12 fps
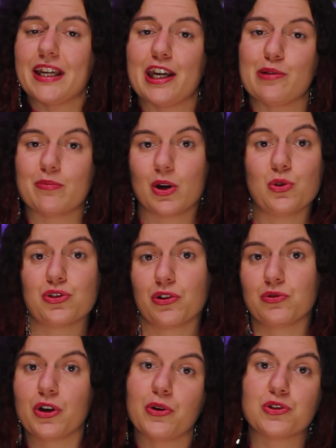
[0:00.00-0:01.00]
a
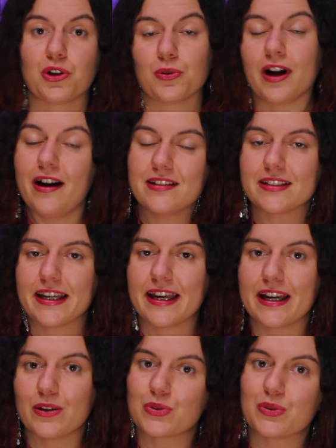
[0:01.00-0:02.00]
Mojo Dojo Casa
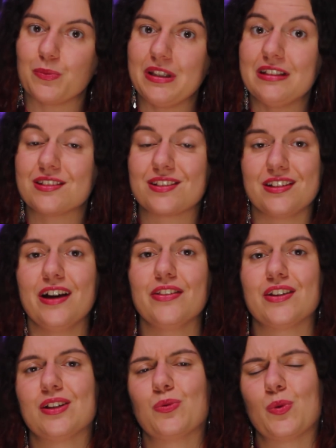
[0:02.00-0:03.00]
house means
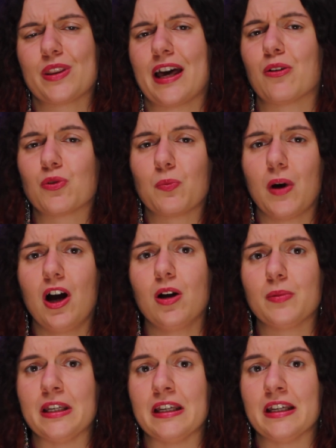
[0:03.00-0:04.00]
nothing without Barbie,